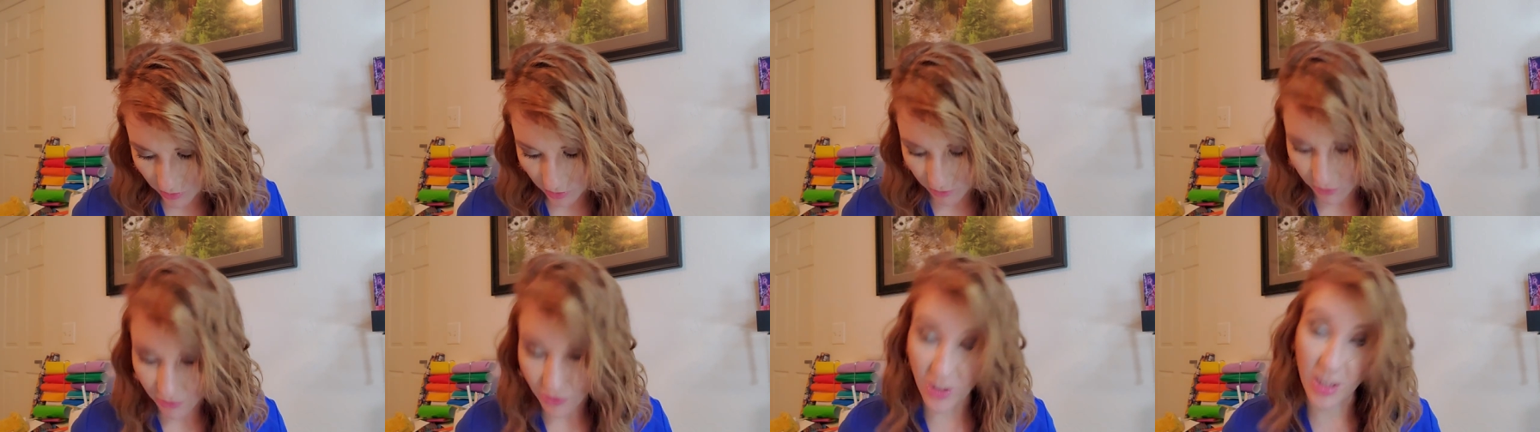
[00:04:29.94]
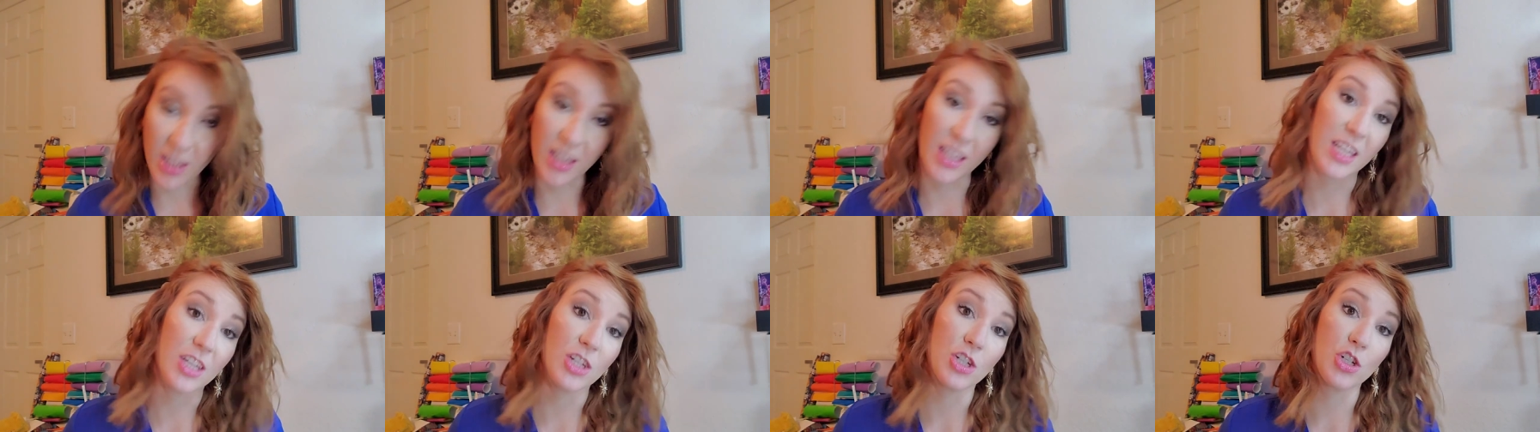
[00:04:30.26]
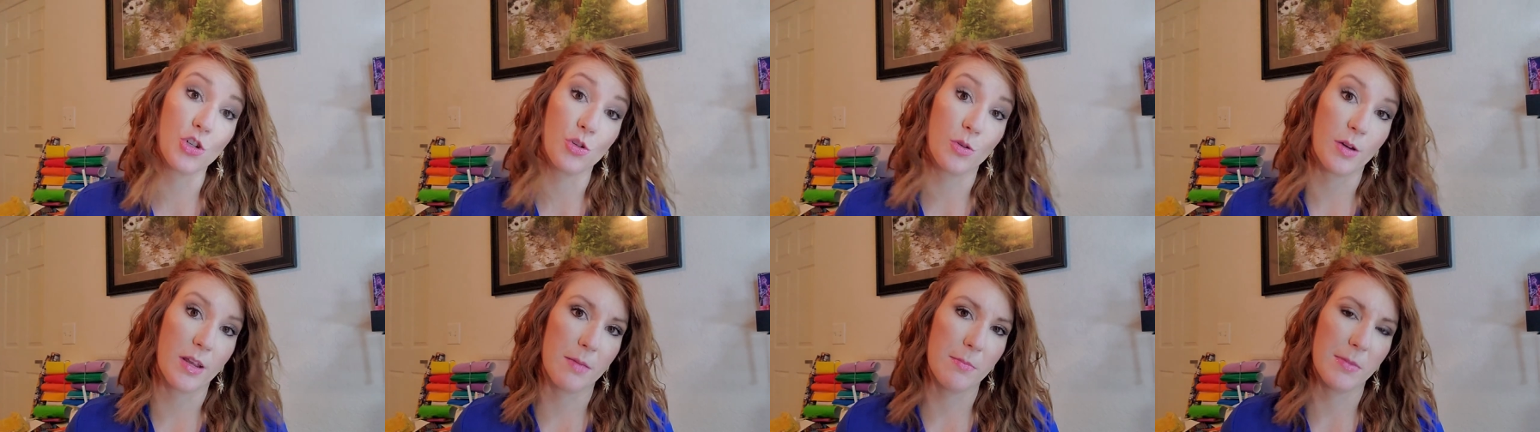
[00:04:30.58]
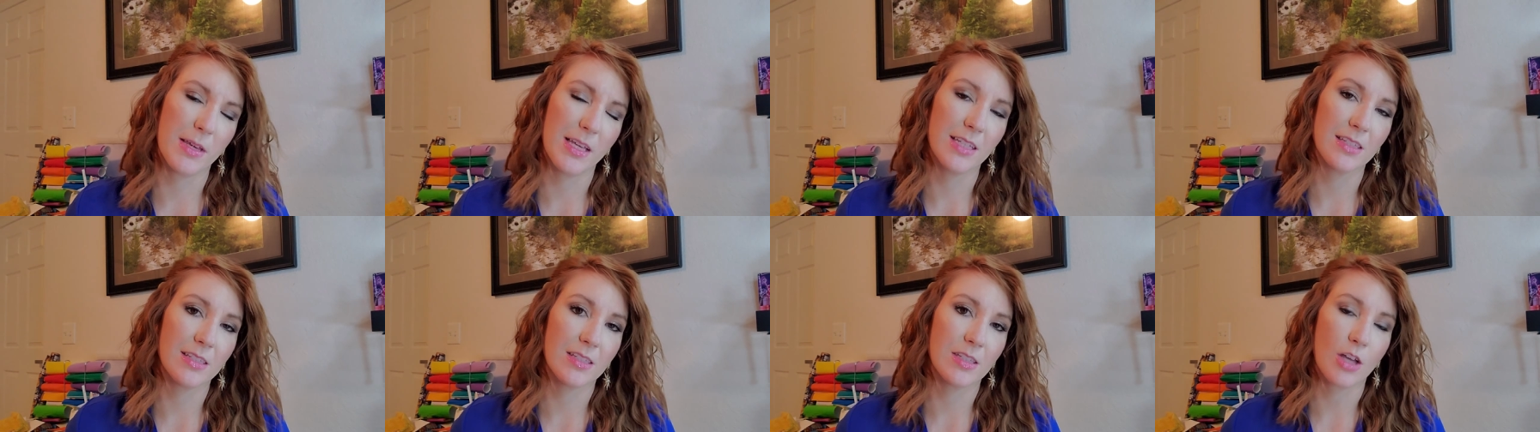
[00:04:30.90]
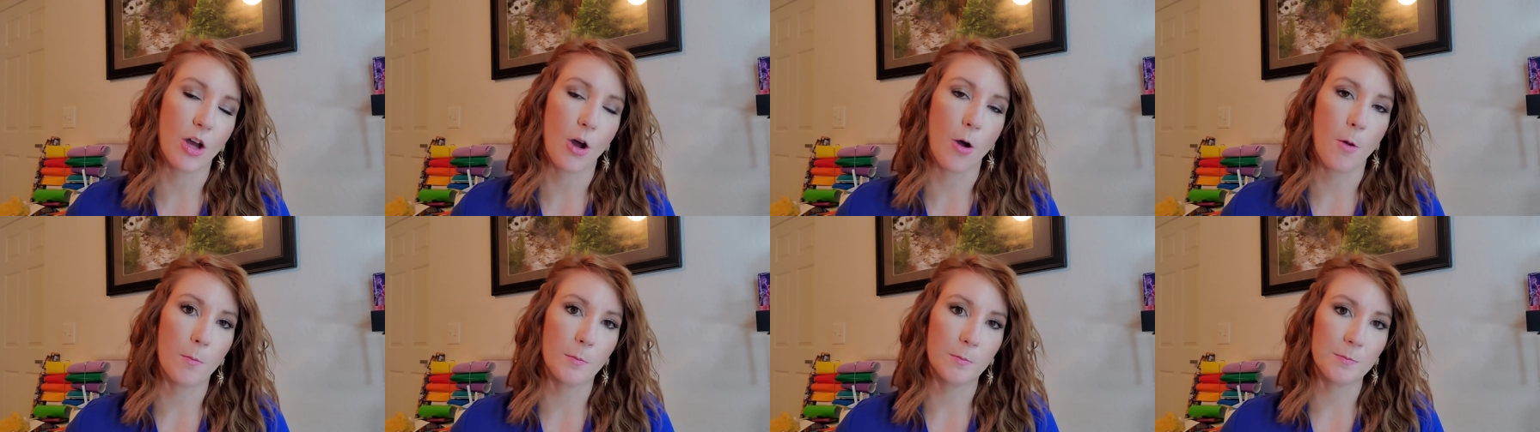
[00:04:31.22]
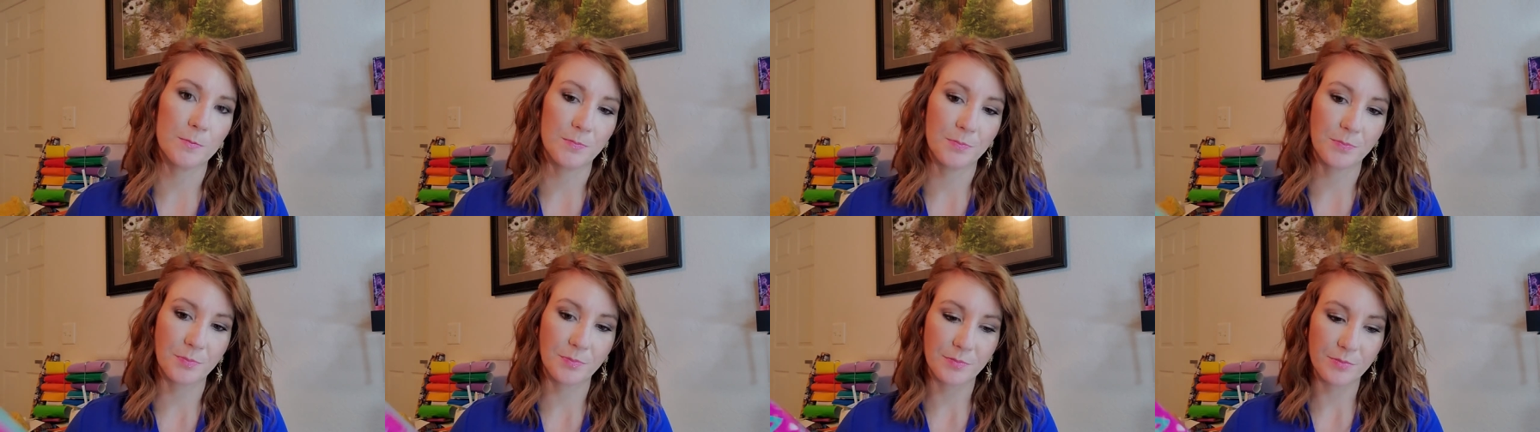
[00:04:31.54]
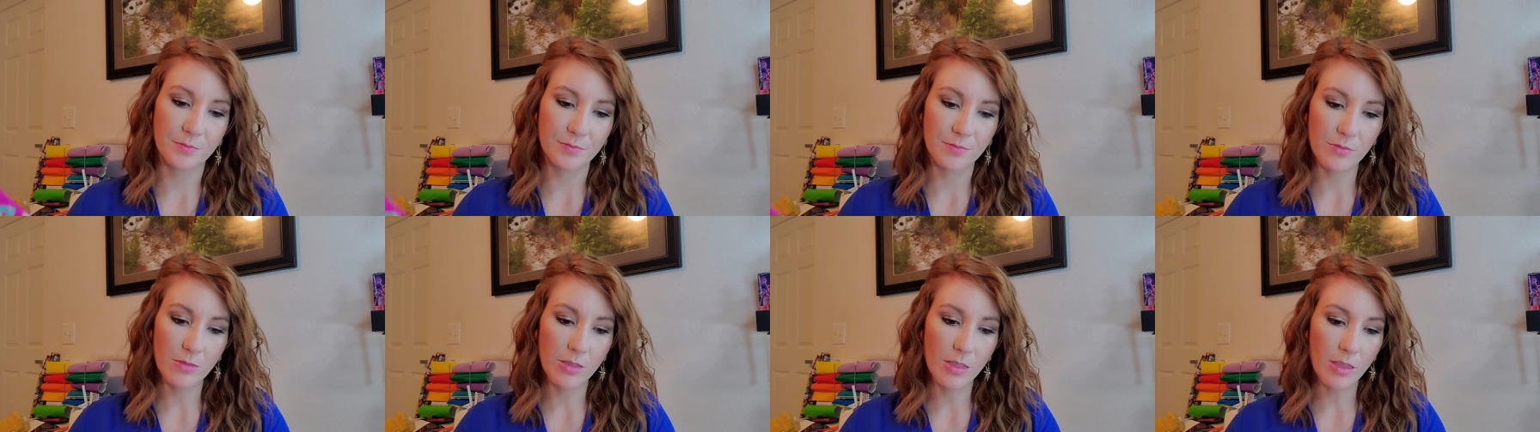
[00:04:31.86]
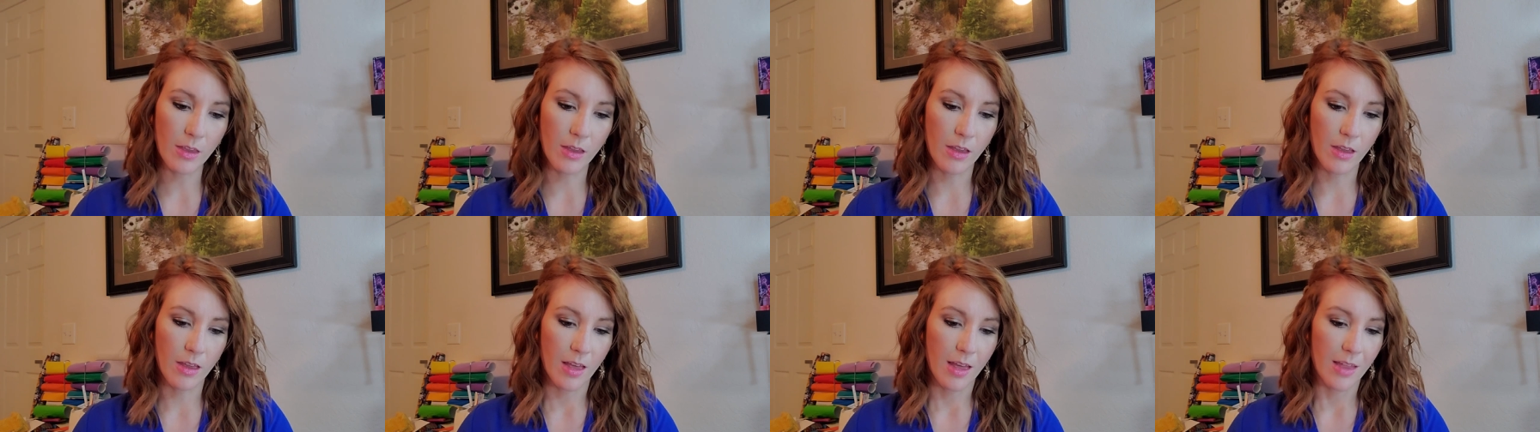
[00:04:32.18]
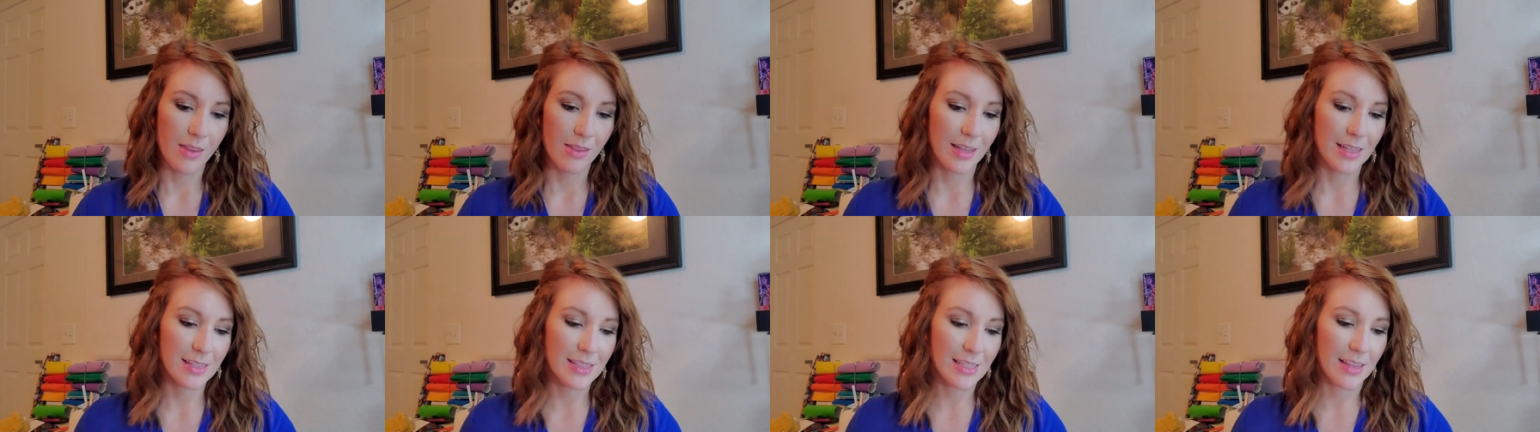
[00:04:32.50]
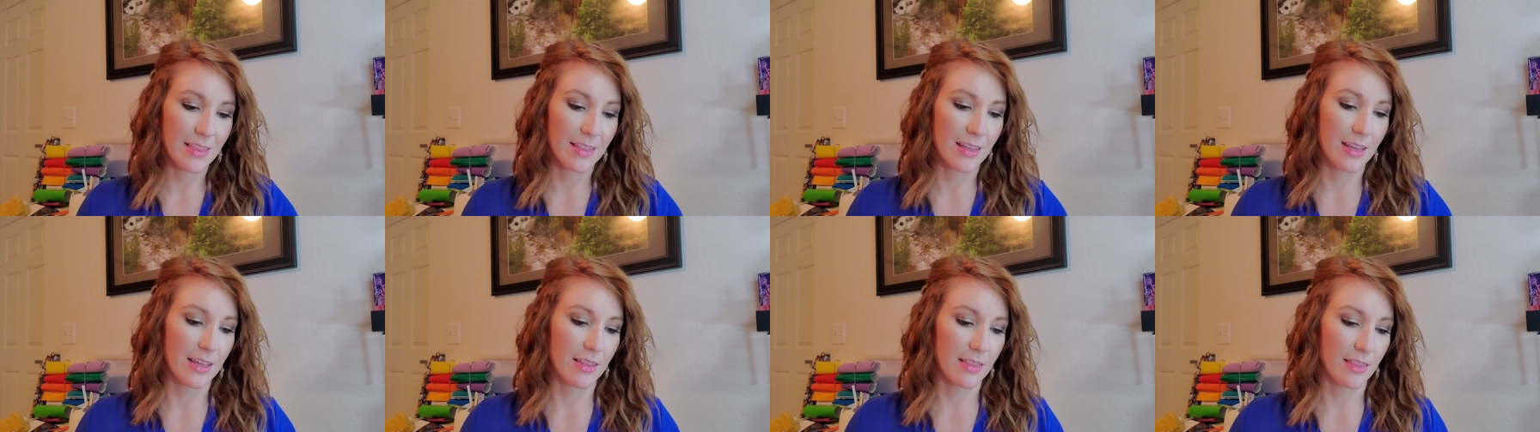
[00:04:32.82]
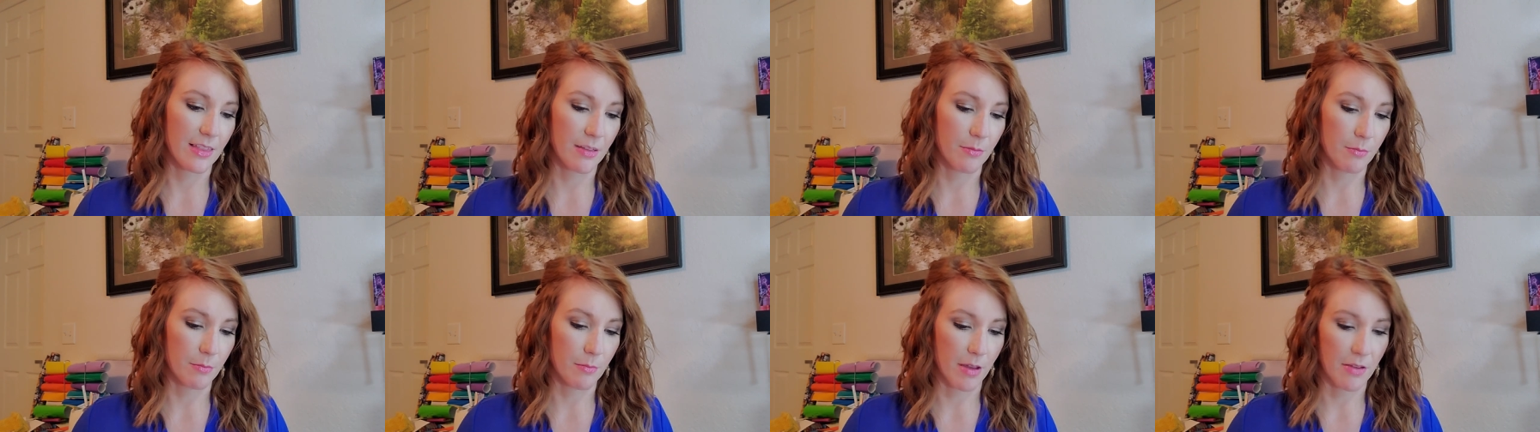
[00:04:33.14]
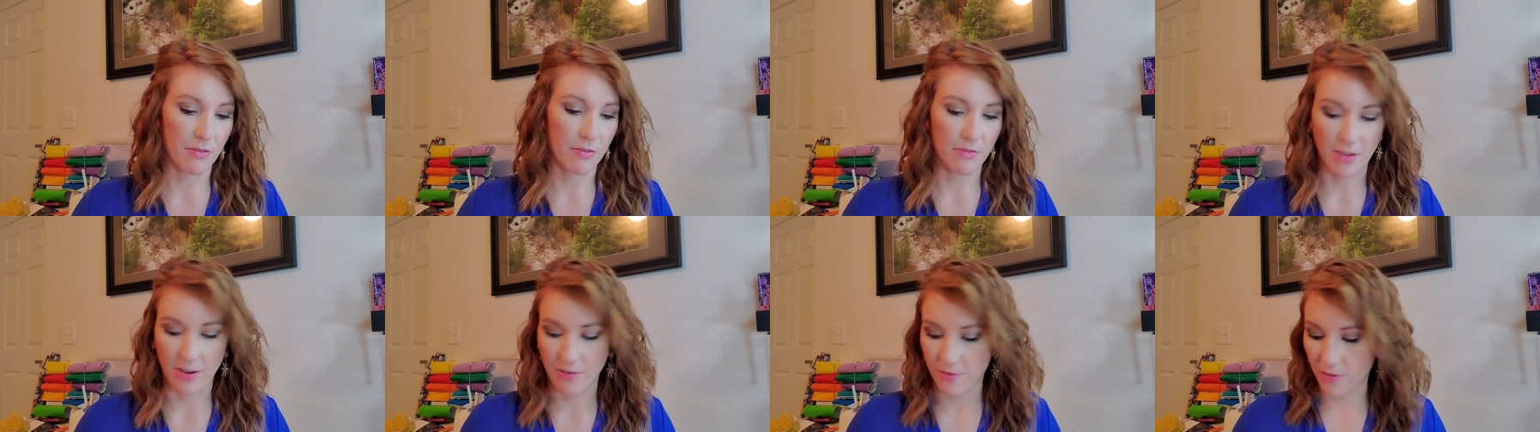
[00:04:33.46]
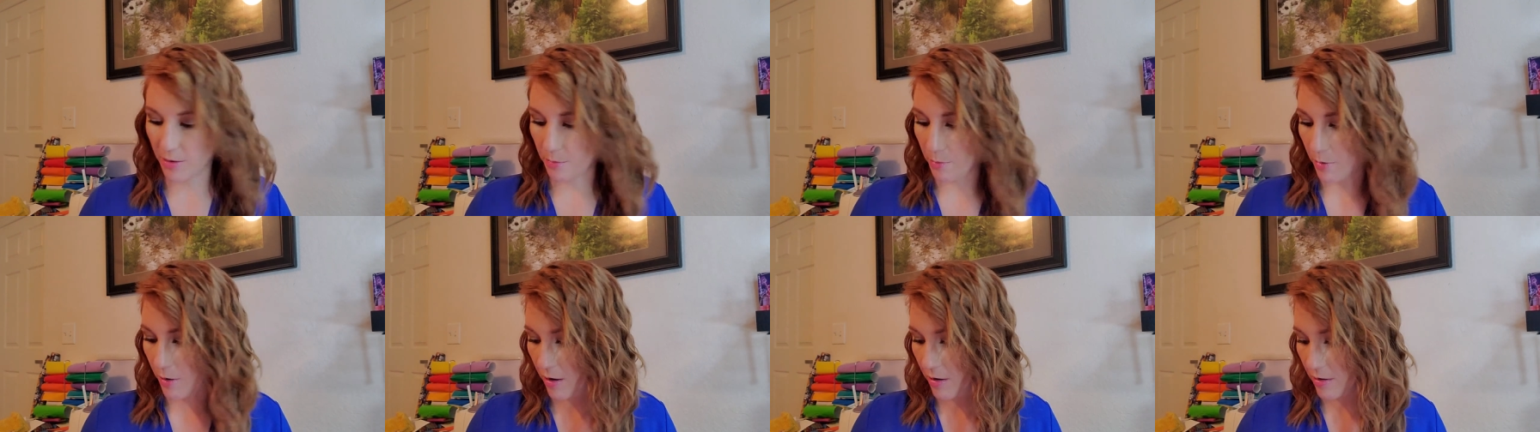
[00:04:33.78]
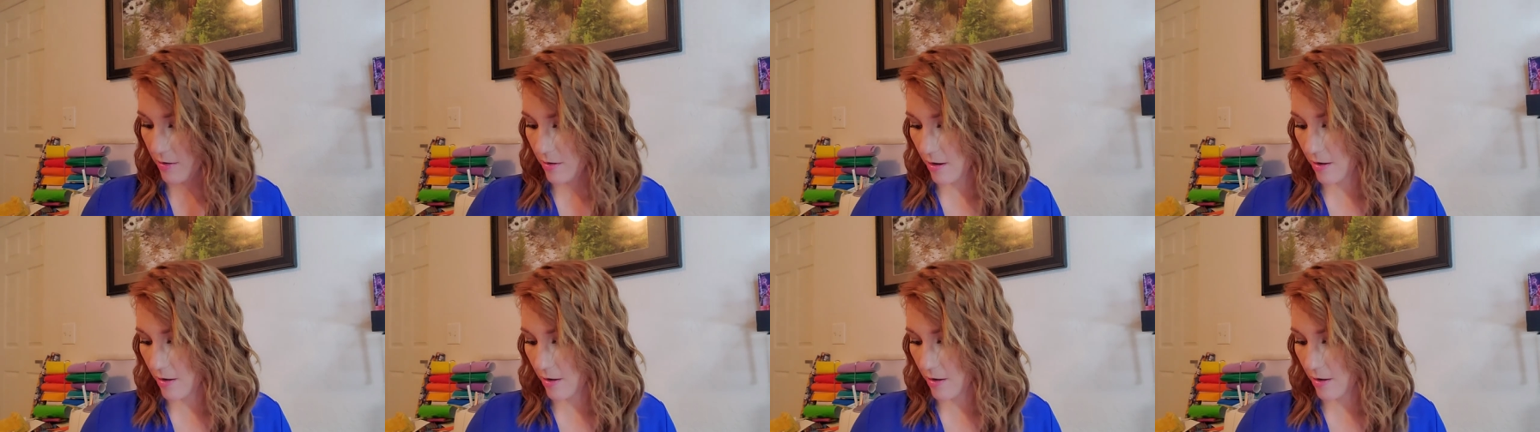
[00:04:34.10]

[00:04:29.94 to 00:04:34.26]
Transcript: you feeling dreamy. So that's I think that my favorite part